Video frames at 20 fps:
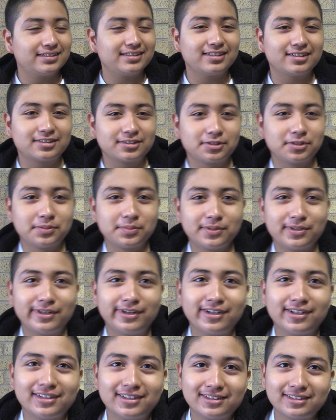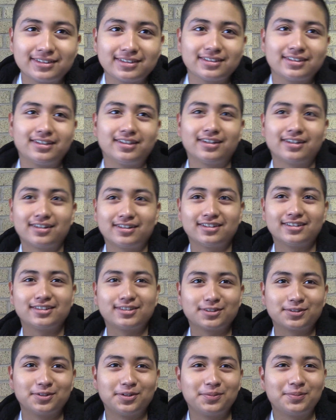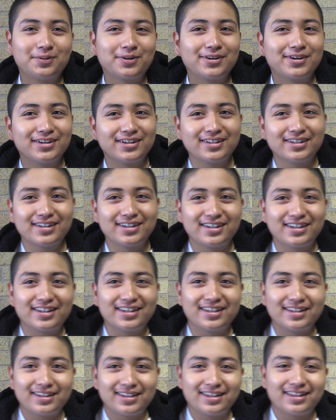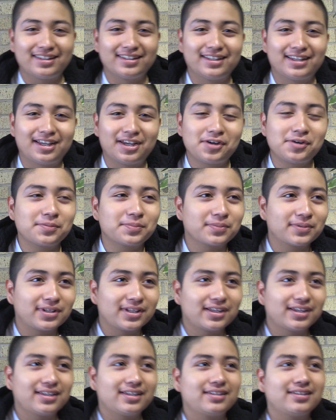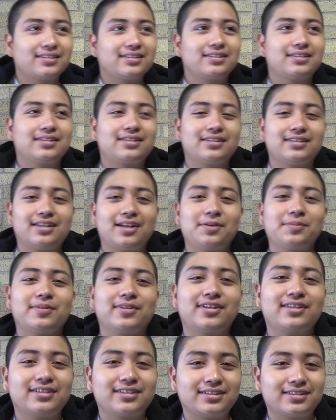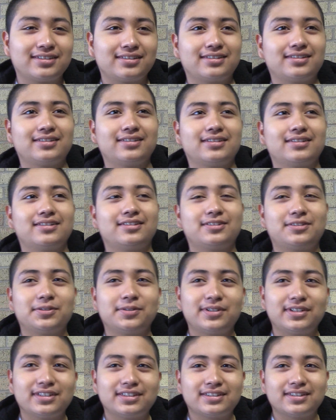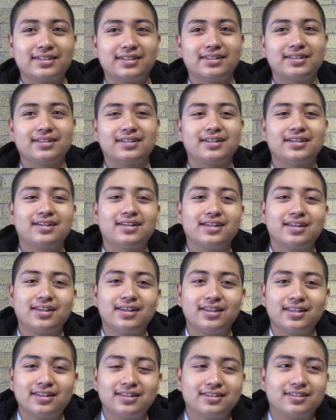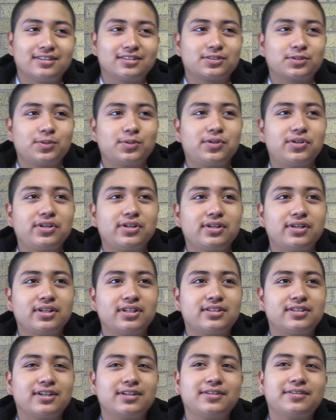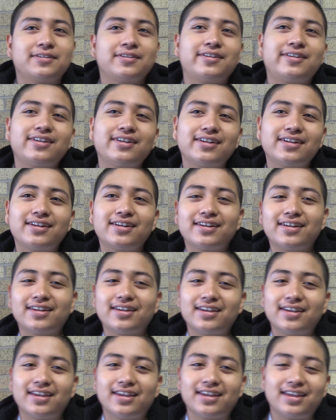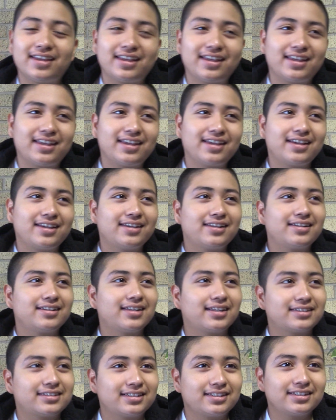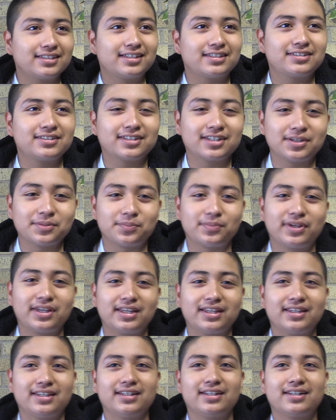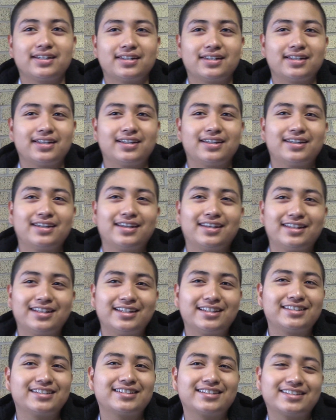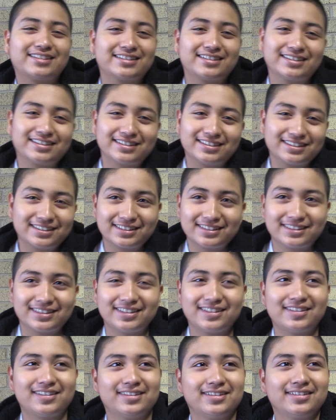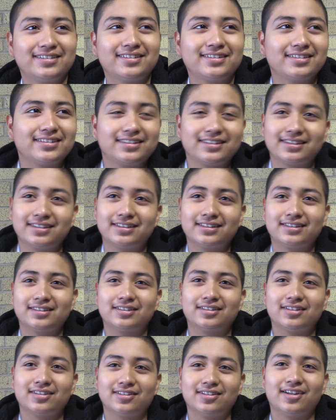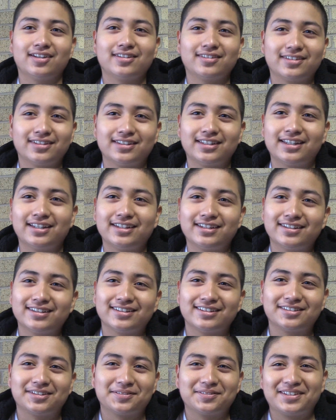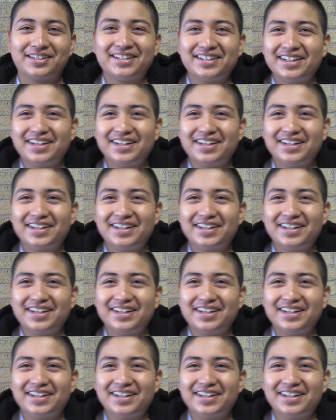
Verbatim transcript: think the school board is a good school board, and they help a lot. They help a lot of students and the school in general. And I think they should get paid at least um, a dollar a day or something.